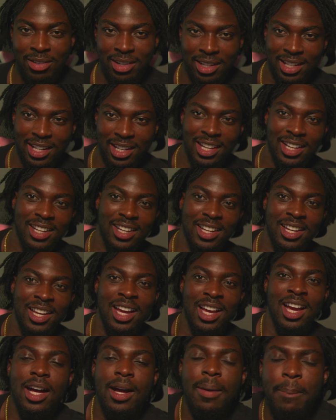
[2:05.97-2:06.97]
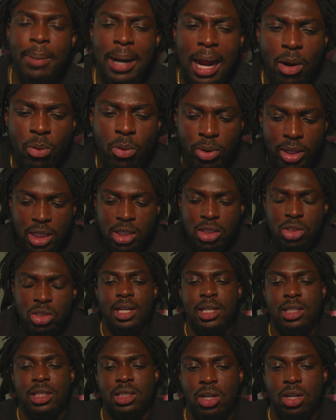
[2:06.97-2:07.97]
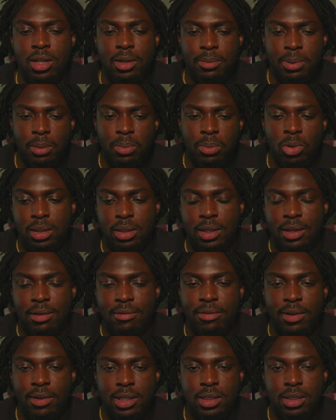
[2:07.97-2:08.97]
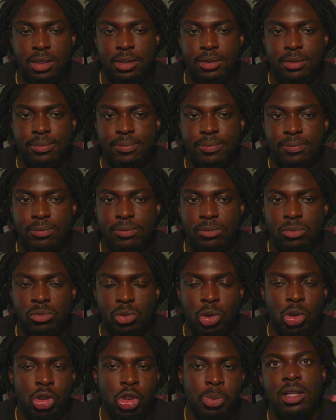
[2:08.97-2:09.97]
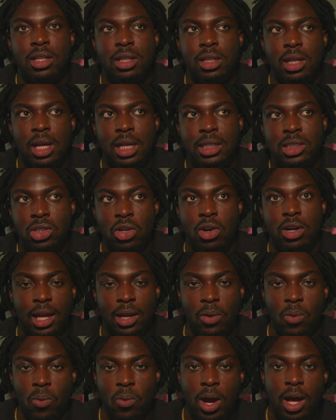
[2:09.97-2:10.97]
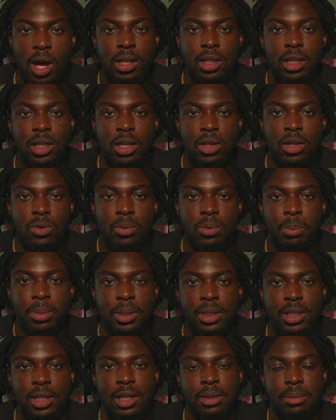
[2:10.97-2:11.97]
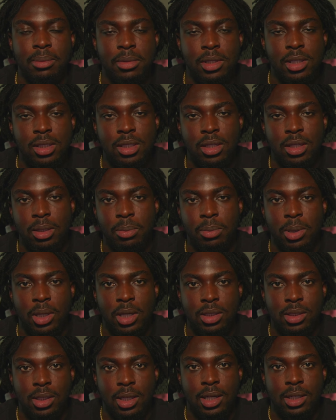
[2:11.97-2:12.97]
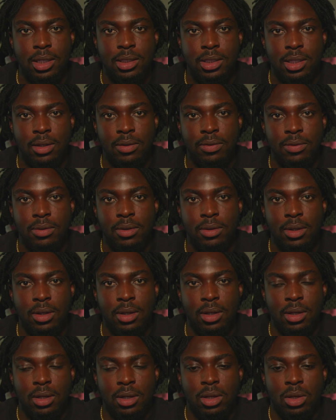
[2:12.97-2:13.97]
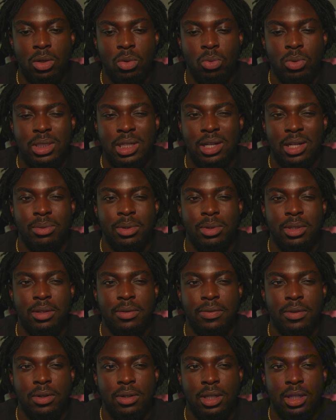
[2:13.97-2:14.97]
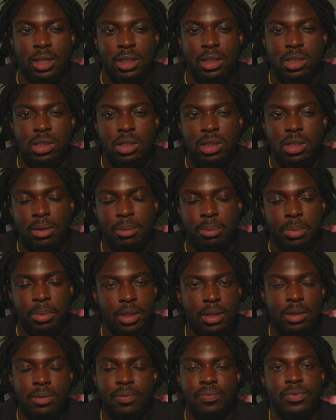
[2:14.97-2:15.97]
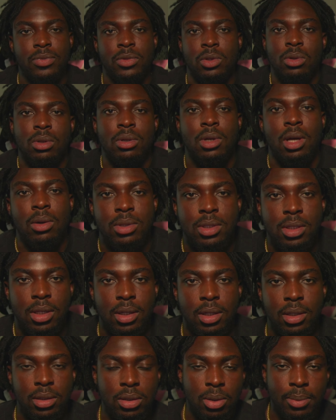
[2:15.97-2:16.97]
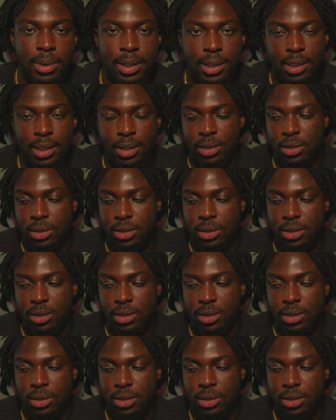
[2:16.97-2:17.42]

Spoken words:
Yay. But I really just want to talk to people about investing. Real spiel. I started a while ago, but then military paused a lot of stuff, which I really felt like I should have let. I was young. Nobody cares.